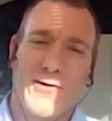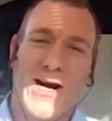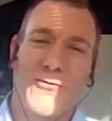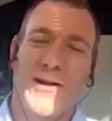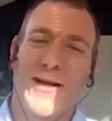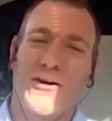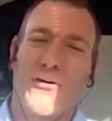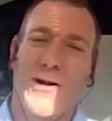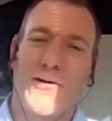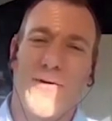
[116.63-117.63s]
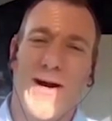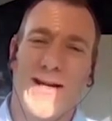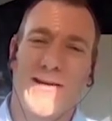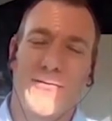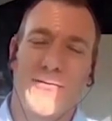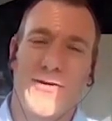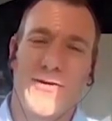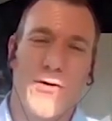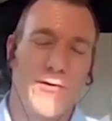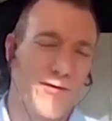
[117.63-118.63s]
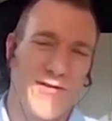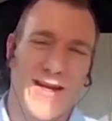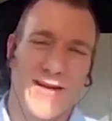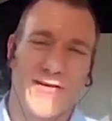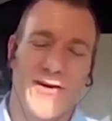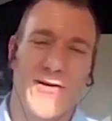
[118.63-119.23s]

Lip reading: but they're not really qualified to purchase things.